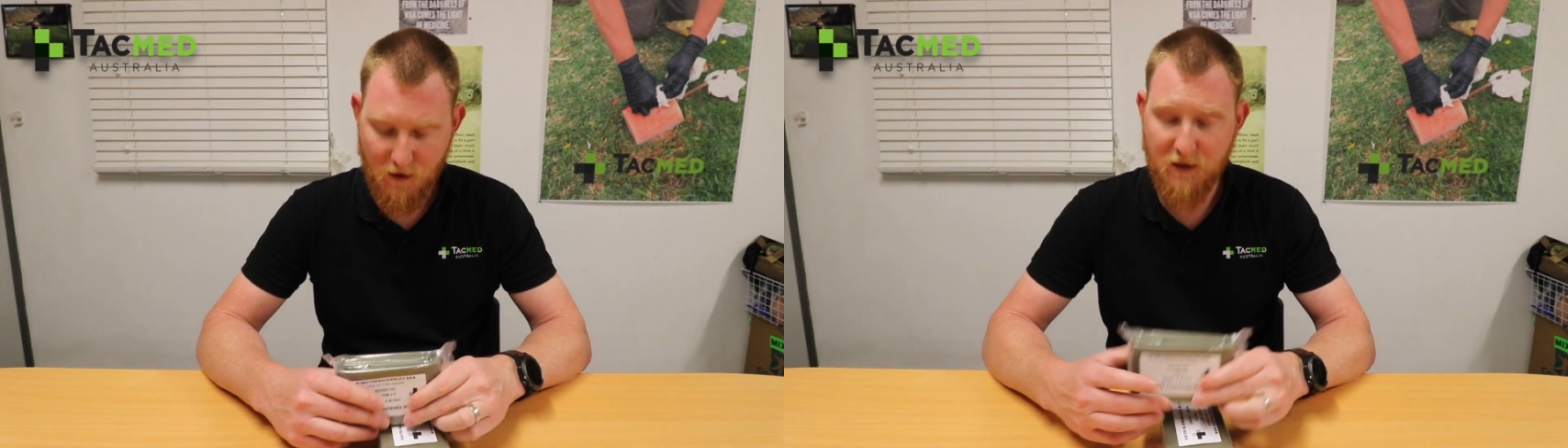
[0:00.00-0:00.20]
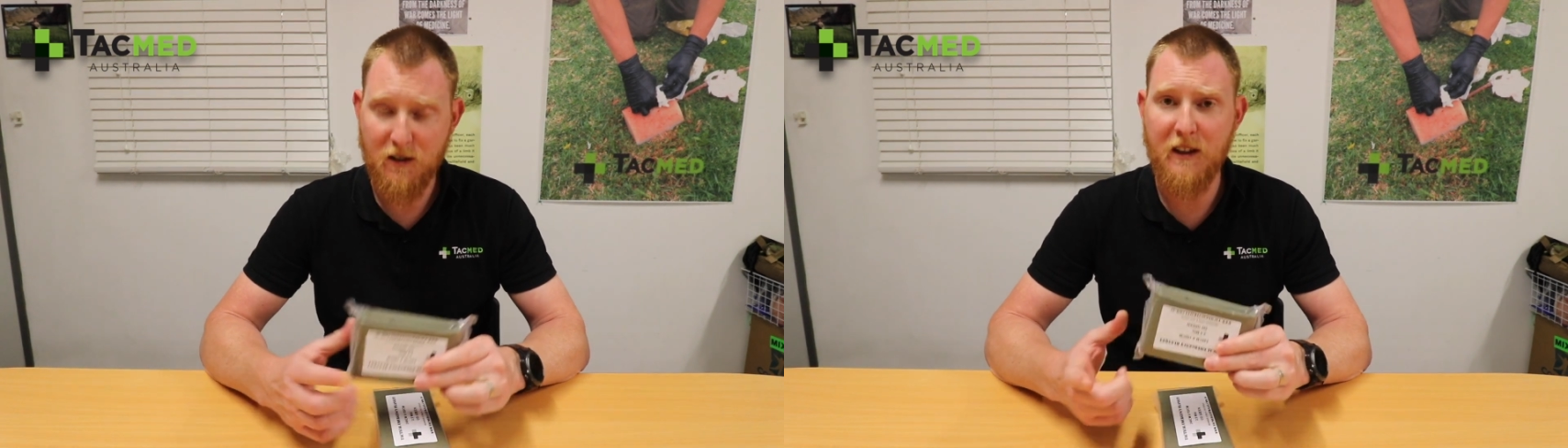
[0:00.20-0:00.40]

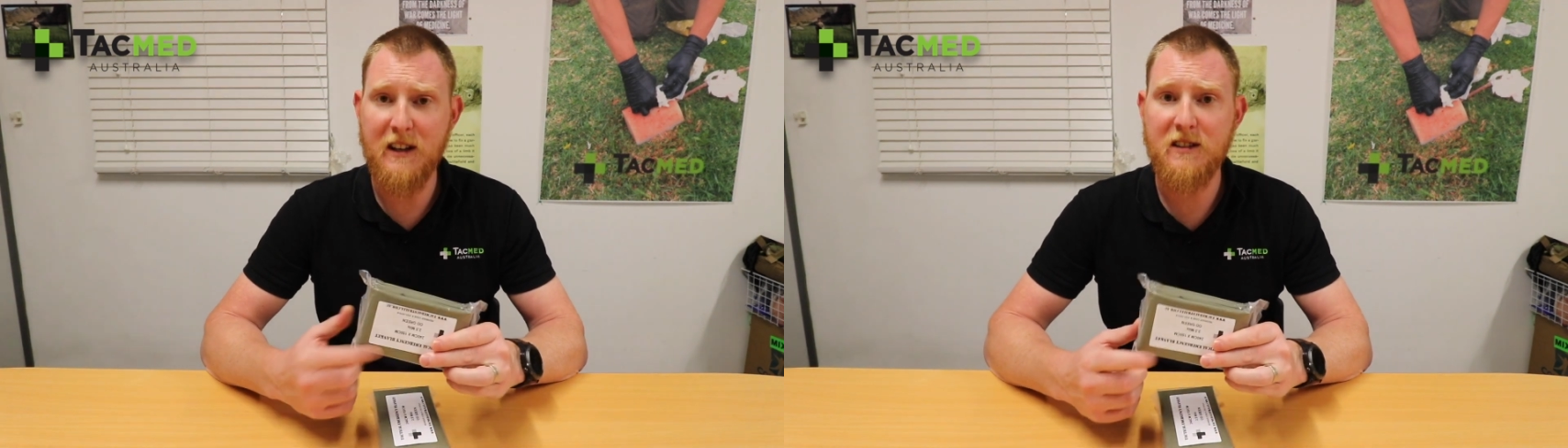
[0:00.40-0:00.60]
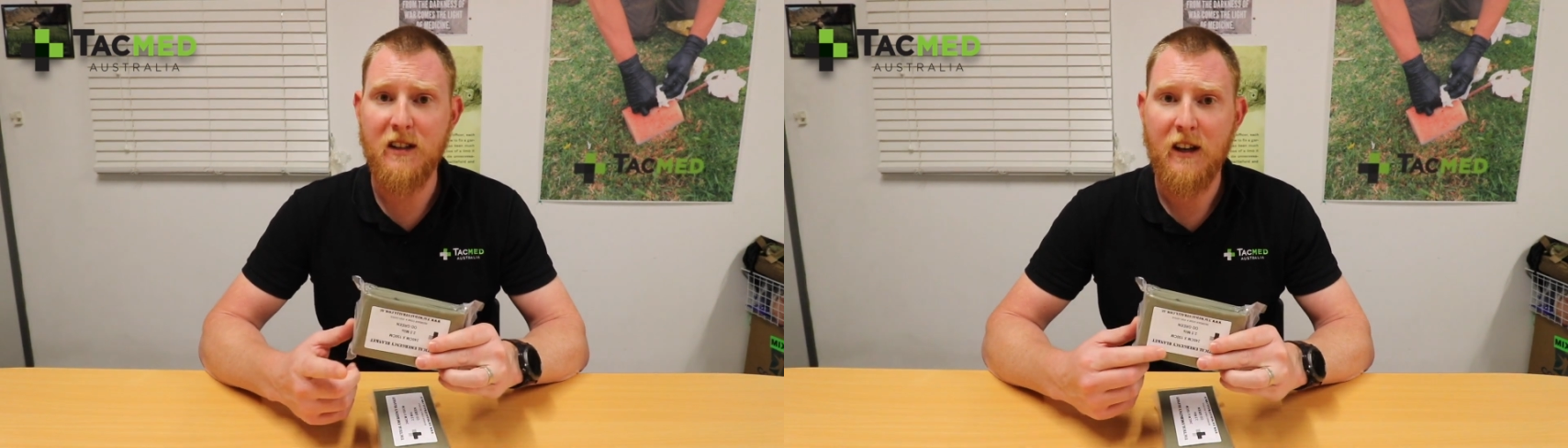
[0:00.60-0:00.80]
So
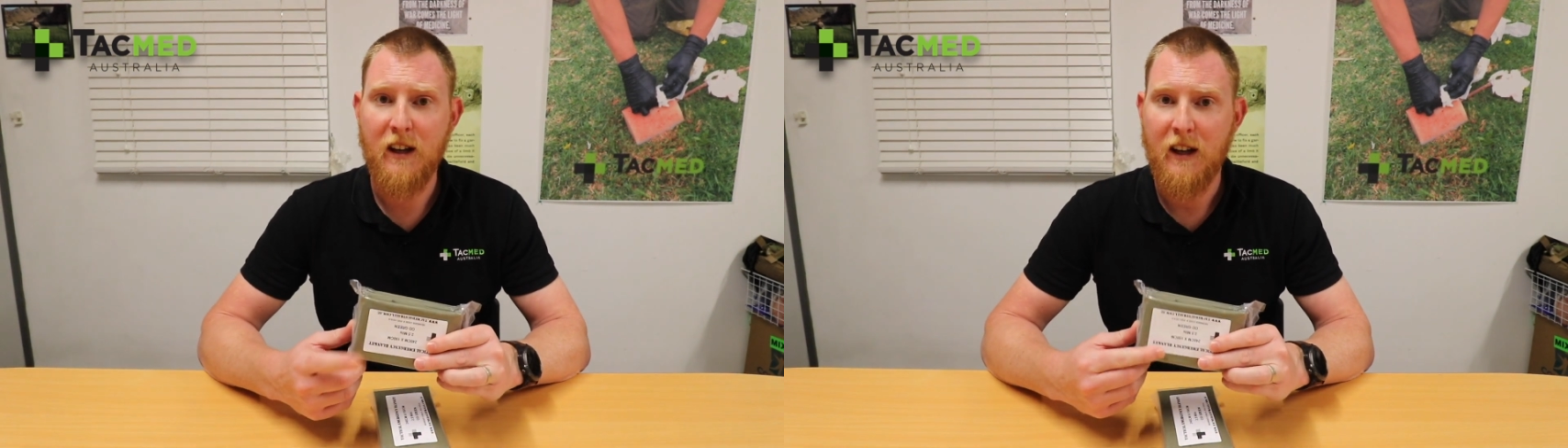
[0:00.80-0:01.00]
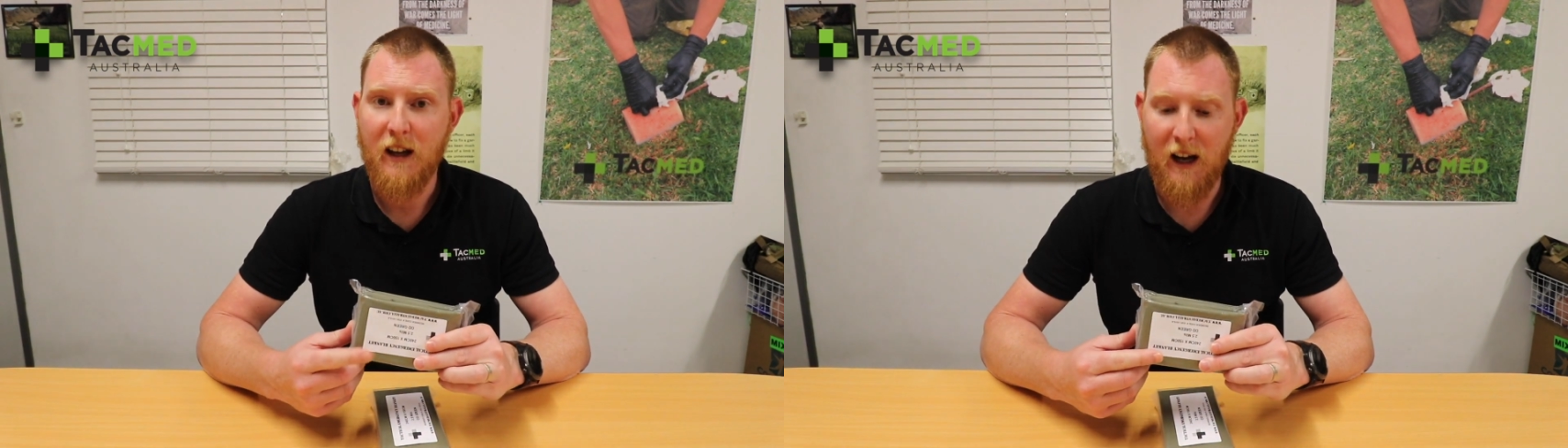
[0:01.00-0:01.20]
these,
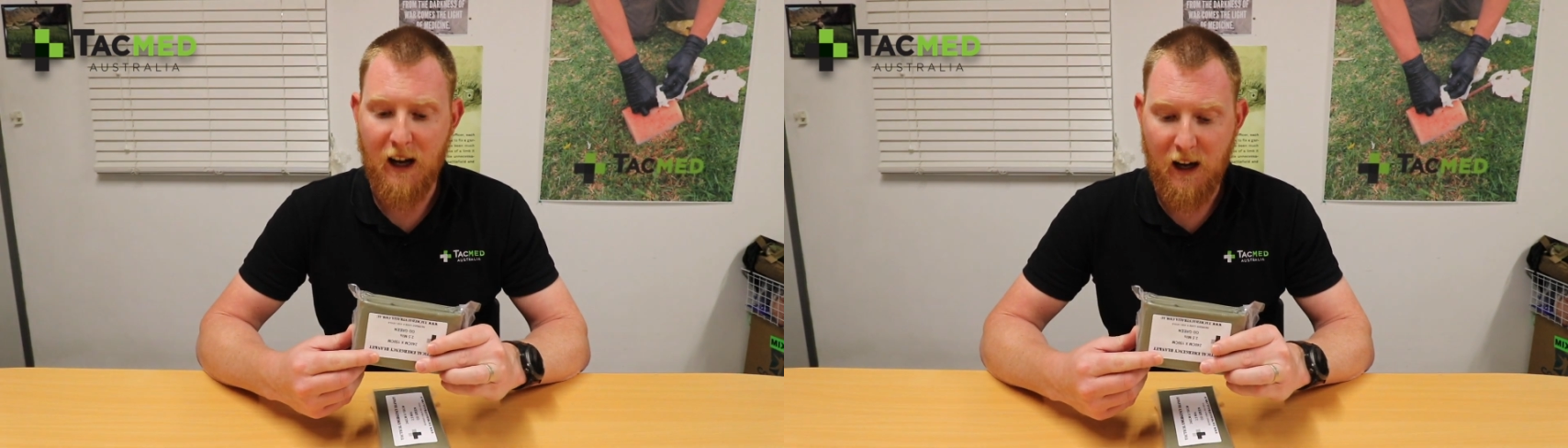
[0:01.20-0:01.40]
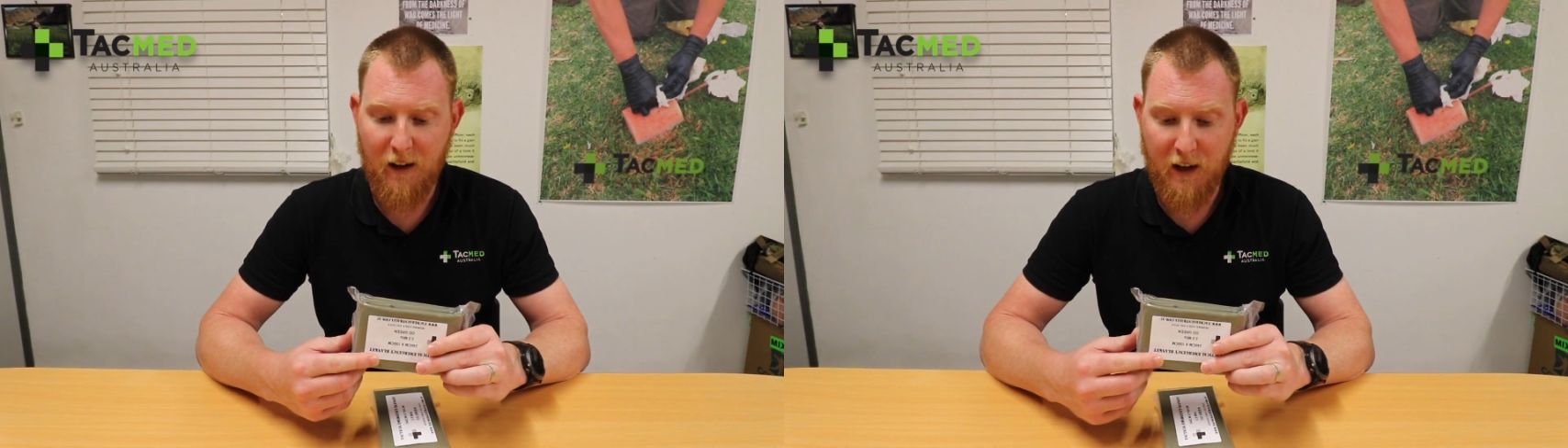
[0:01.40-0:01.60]

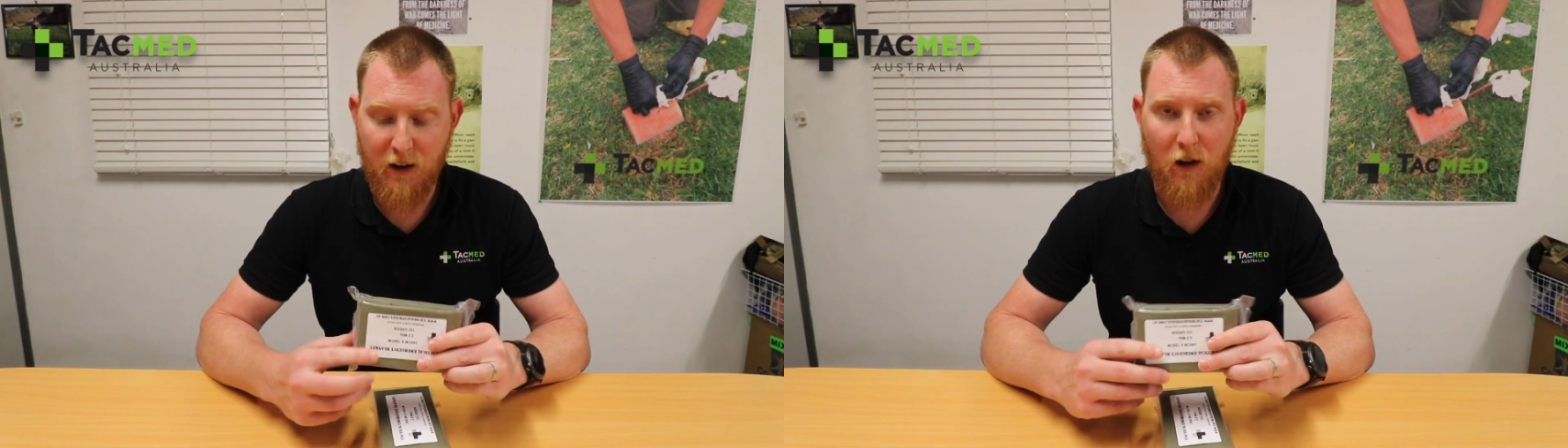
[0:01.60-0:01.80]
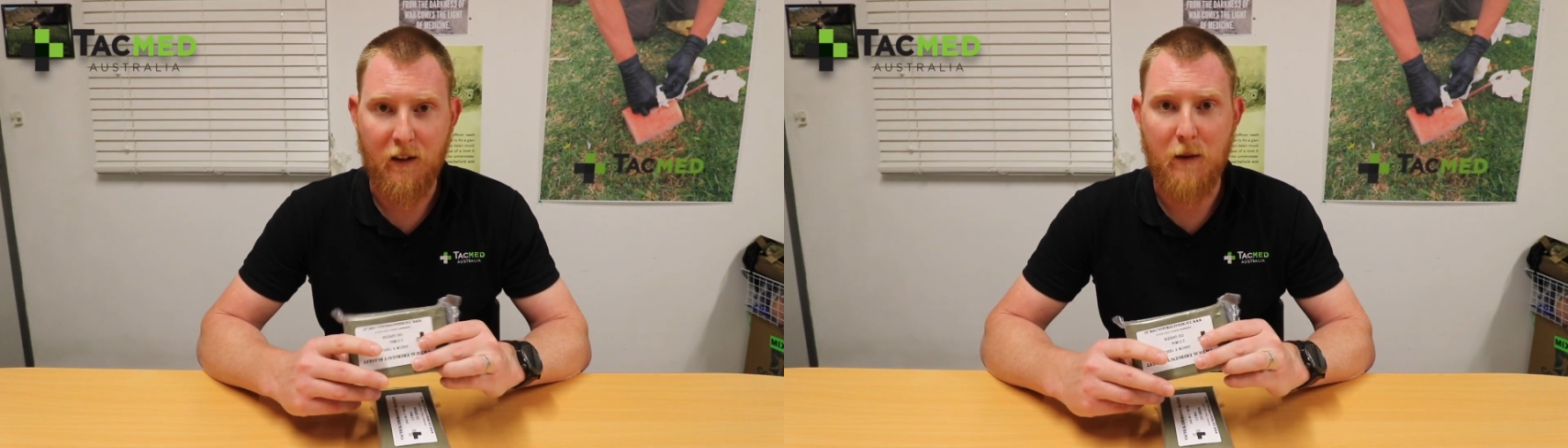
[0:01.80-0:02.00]
they're not.